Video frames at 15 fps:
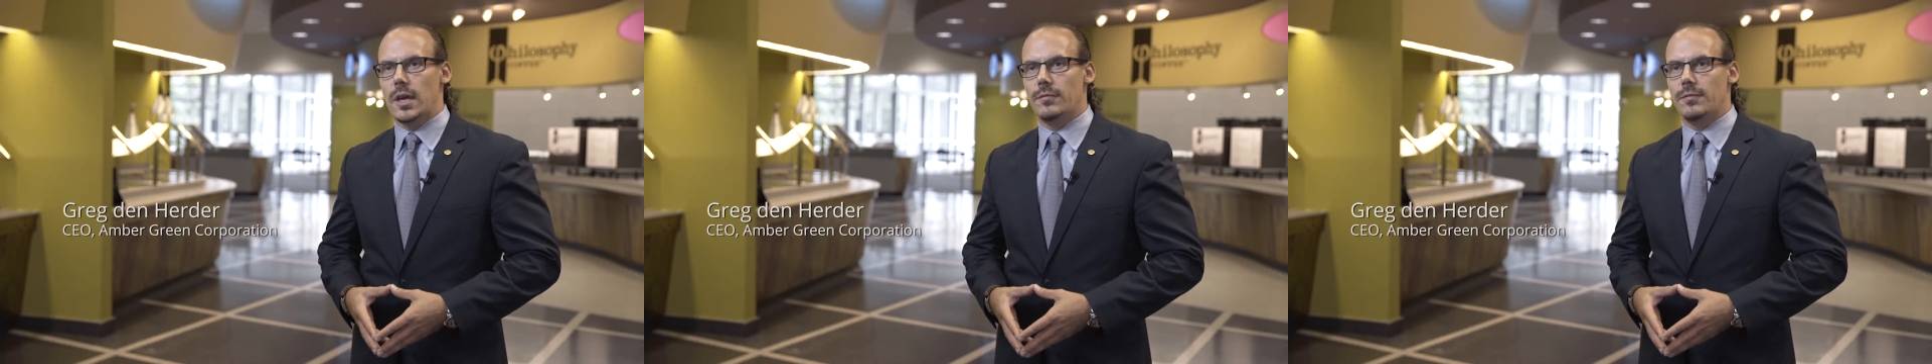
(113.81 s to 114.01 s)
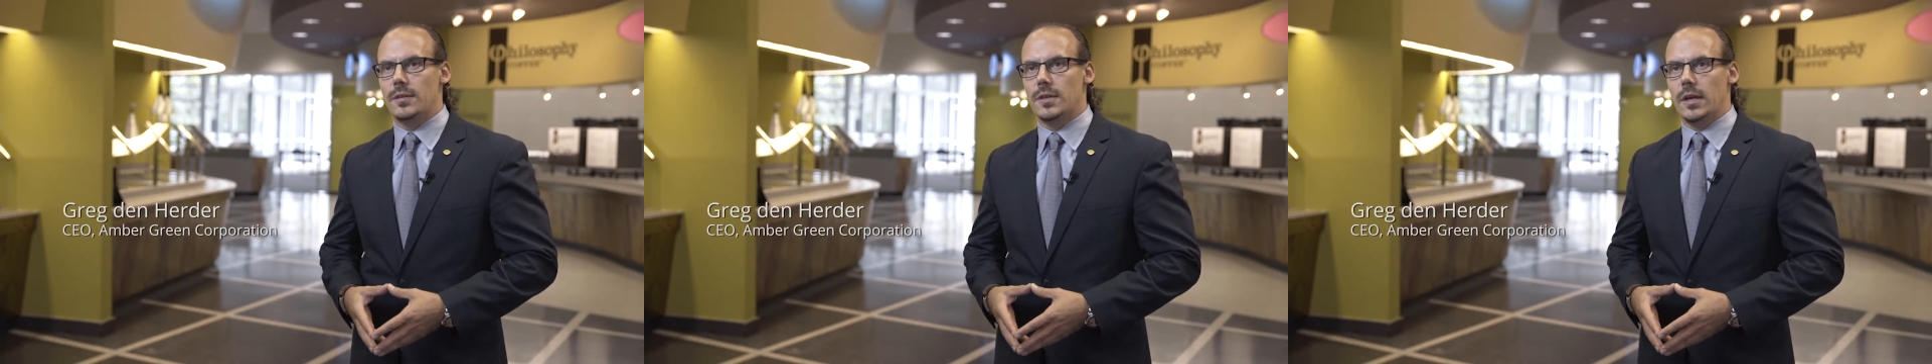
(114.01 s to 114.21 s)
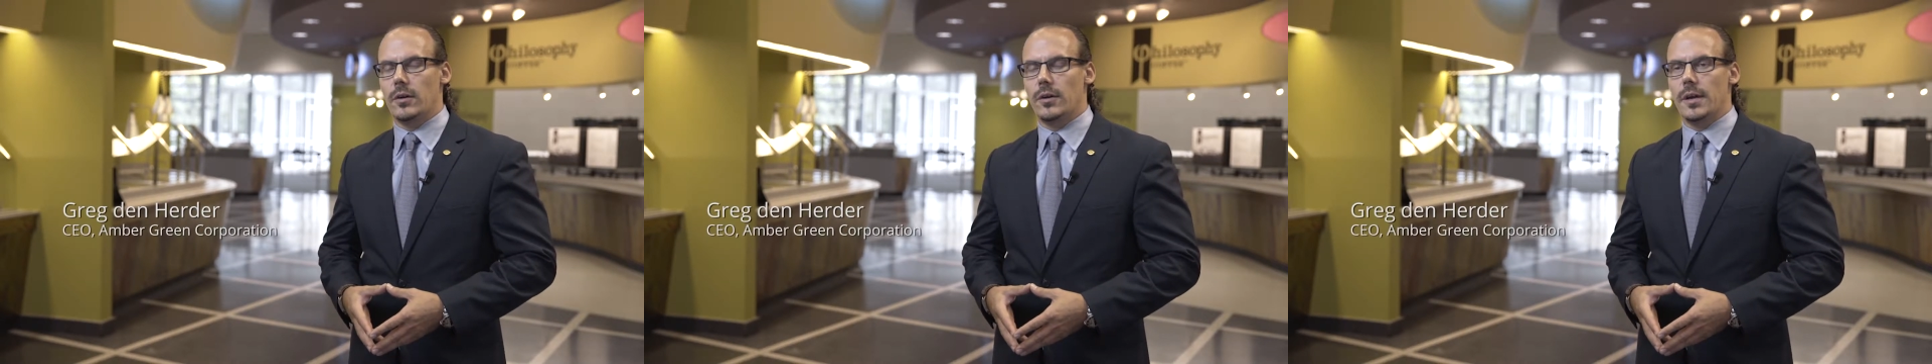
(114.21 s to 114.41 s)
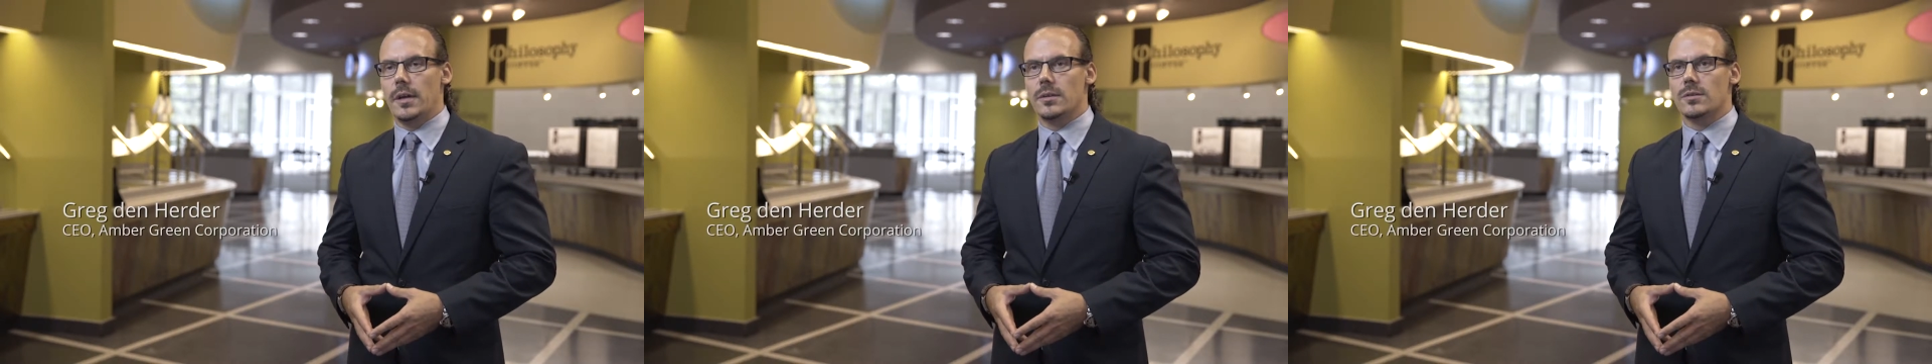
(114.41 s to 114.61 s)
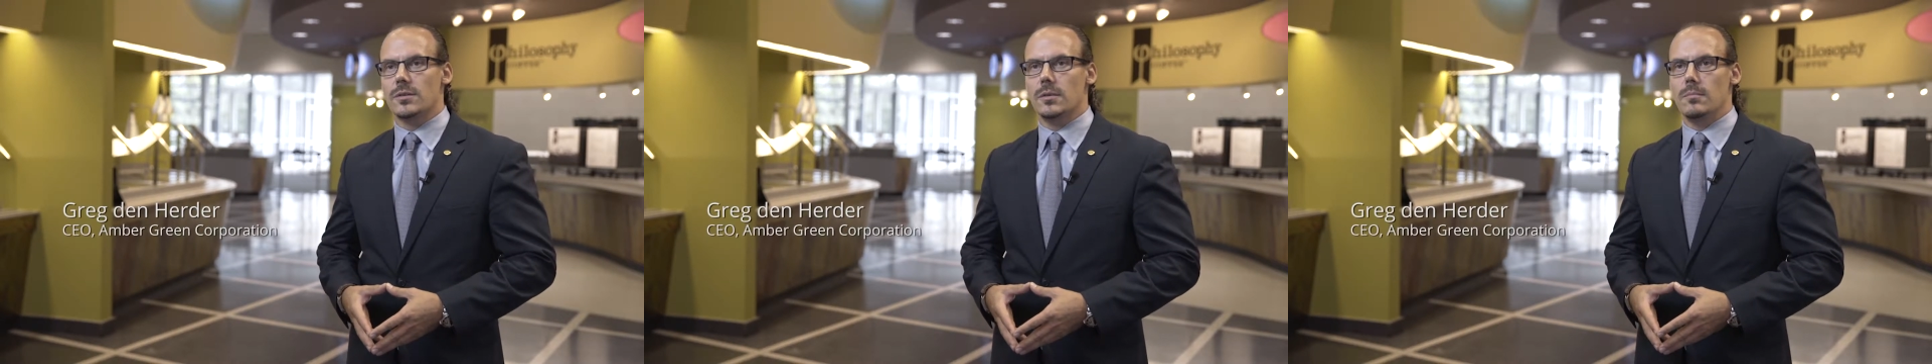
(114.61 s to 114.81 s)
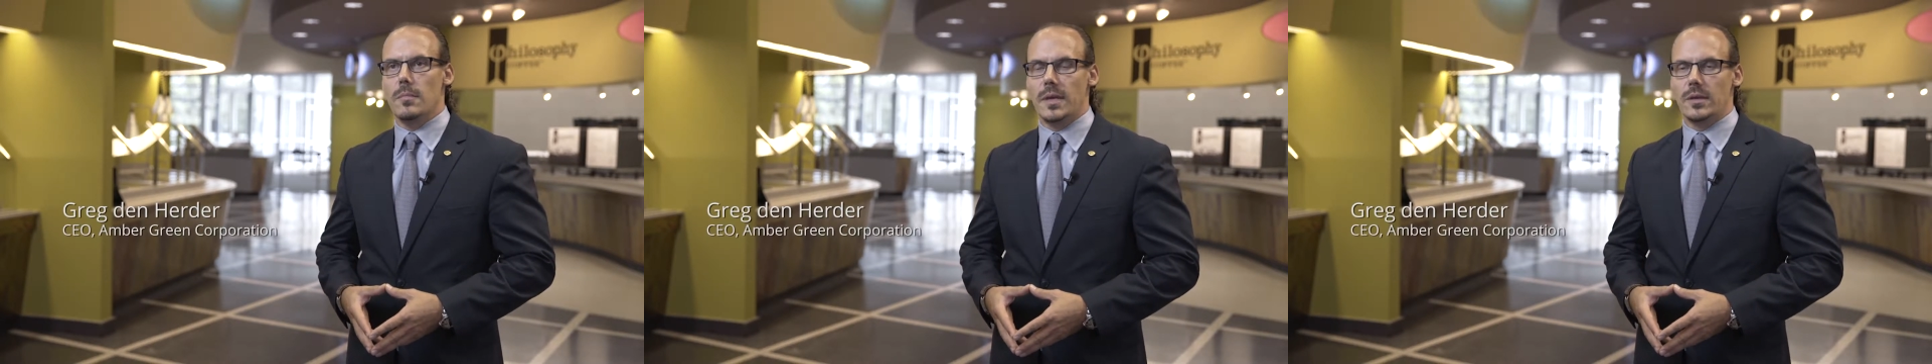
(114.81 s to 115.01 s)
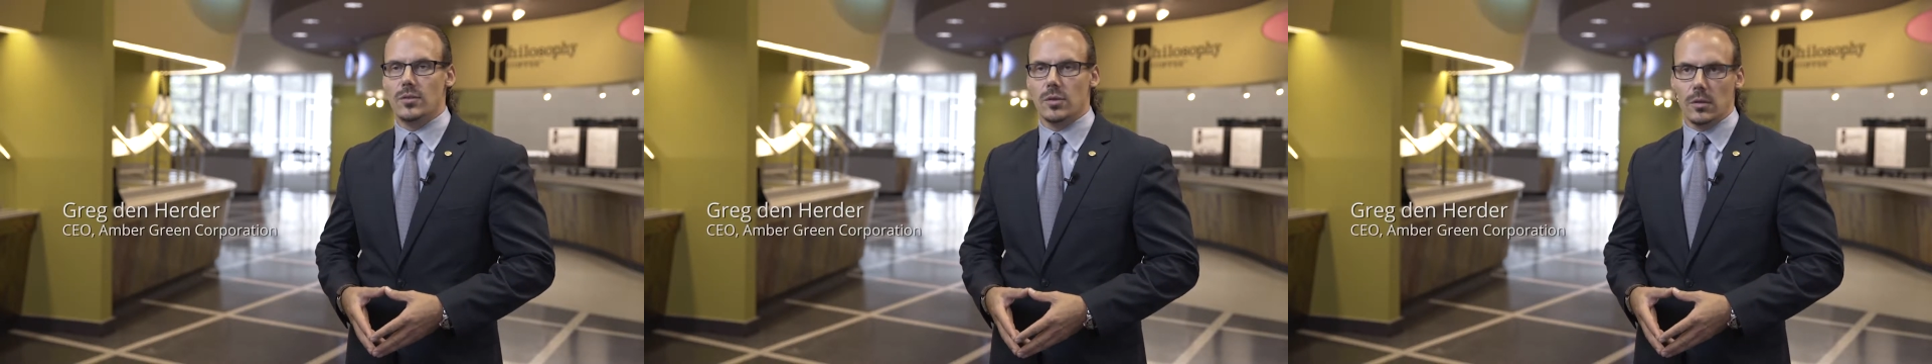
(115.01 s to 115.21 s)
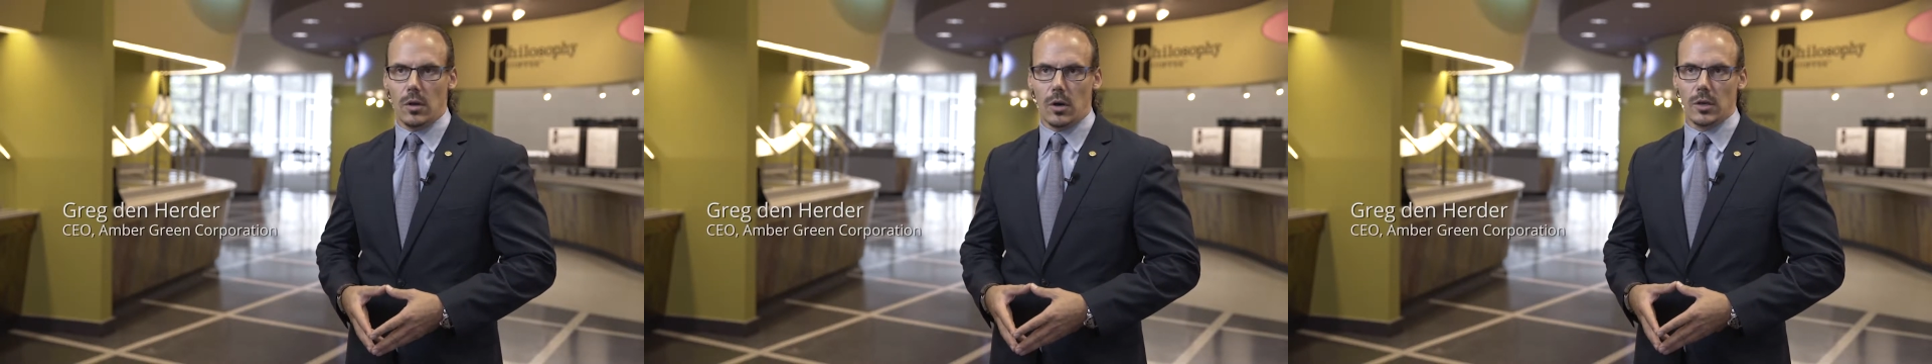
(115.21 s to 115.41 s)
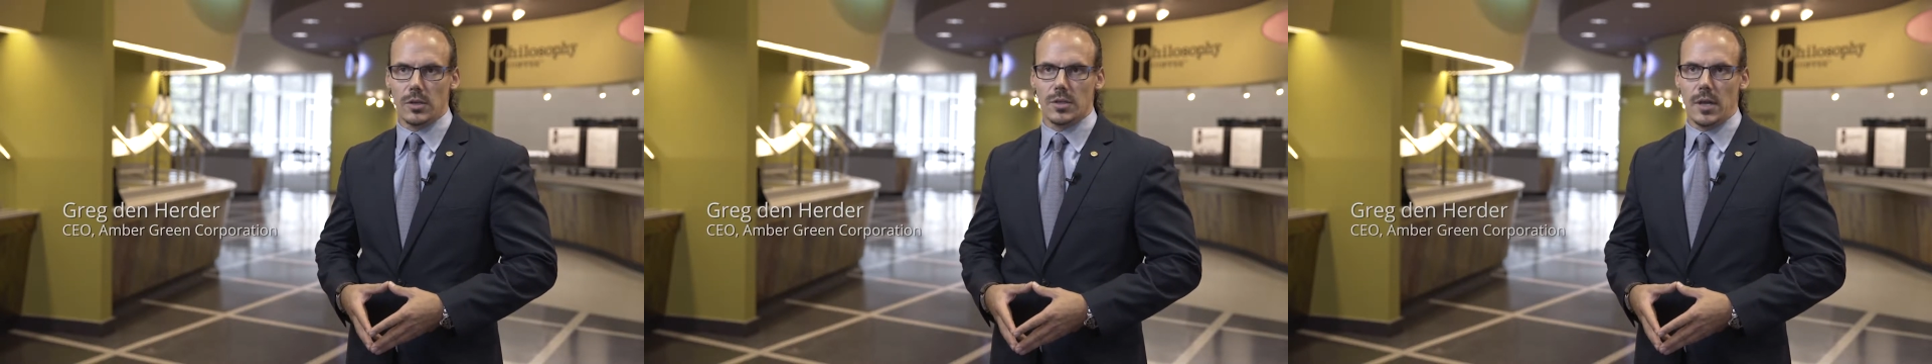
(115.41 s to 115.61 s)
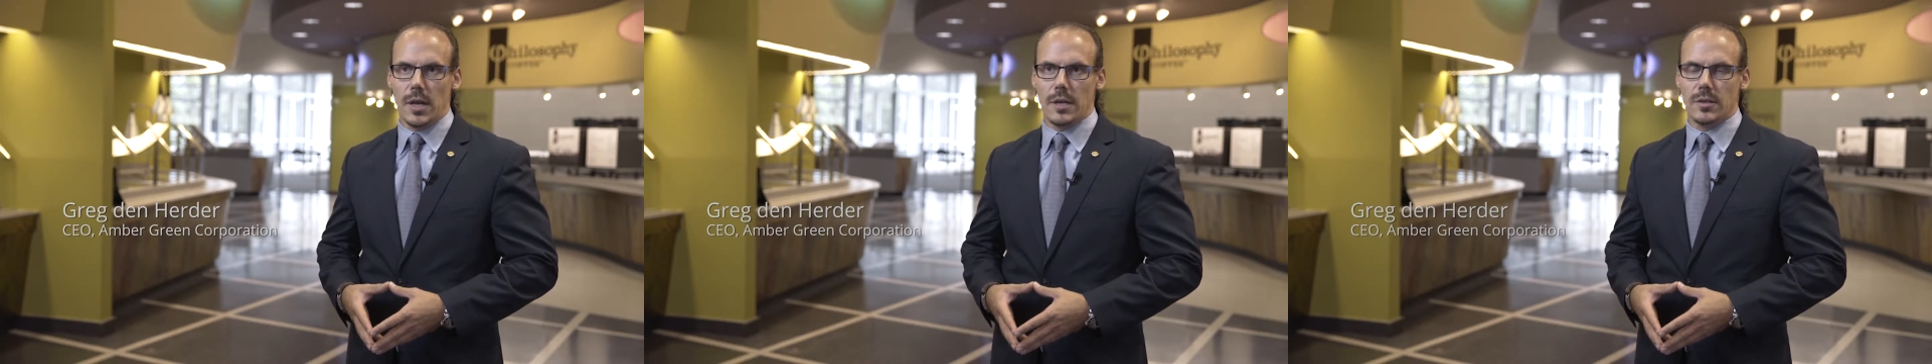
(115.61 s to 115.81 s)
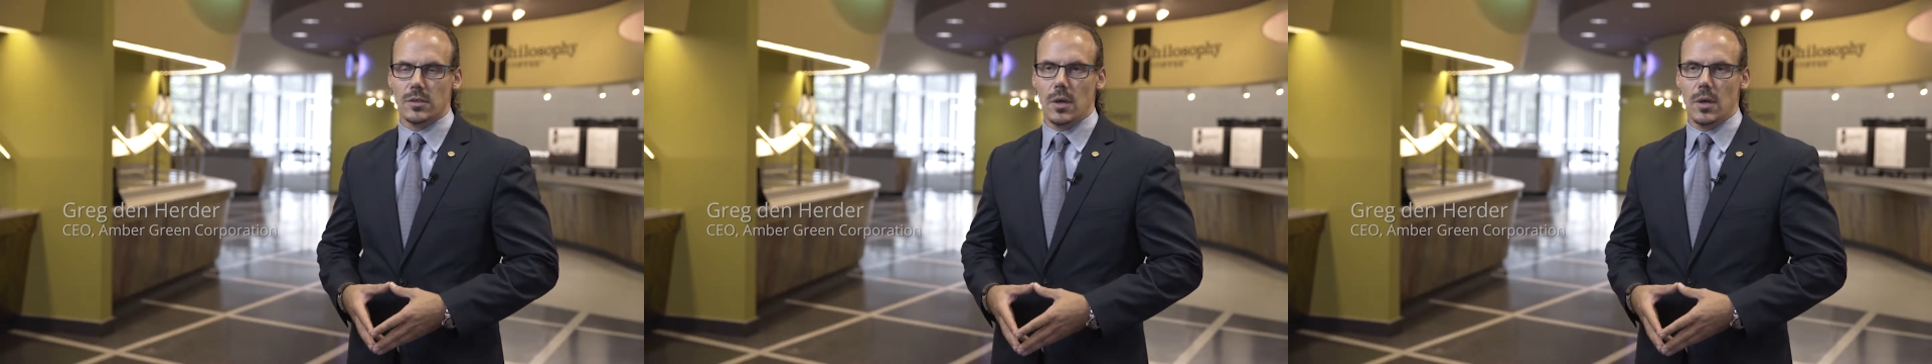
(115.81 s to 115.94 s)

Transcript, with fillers: cafeterias in mid to large size